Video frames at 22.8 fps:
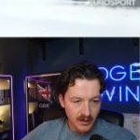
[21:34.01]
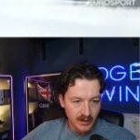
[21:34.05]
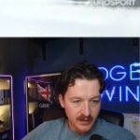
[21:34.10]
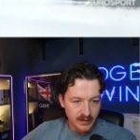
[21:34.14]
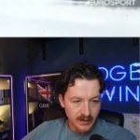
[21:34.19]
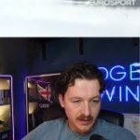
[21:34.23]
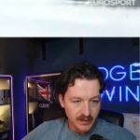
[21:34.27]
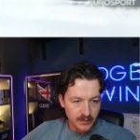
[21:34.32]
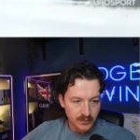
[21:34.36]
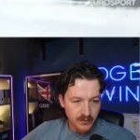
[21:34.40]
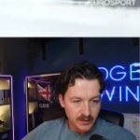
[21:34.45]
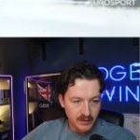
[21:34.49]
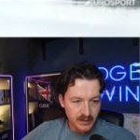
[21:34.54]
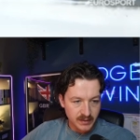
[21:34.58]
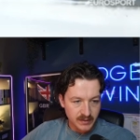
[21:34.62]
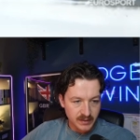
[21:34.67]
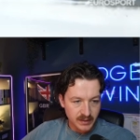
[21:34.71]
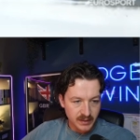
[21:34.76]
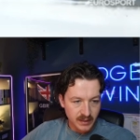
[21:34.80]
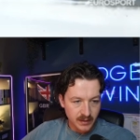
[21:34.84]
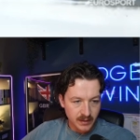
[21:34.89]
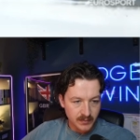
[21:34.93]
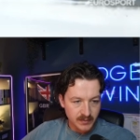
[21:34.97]
and then only as she
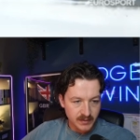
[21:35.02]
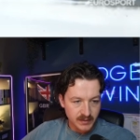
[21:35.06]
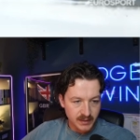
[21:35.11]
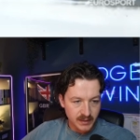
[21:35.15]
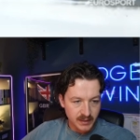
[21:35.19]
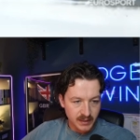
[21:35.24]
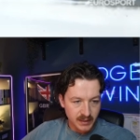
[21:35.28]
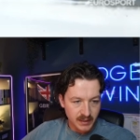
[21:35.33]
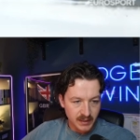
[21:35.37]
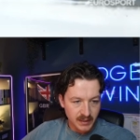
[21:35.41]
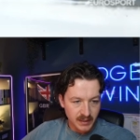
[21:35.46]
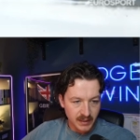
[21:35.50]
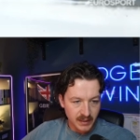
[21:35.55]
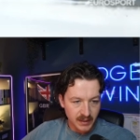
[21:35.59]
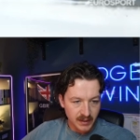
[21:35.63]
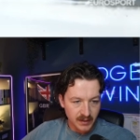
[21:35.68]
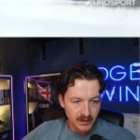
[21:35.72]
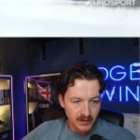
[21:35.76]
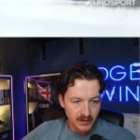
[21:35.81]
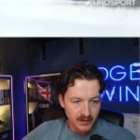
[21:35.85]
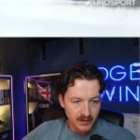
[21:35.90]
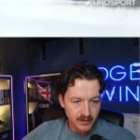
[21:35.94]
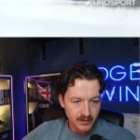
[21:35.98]
comes in
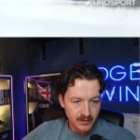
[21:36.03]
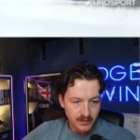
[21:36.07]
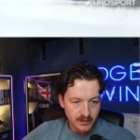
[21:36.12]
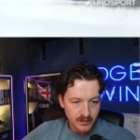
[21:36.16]
here,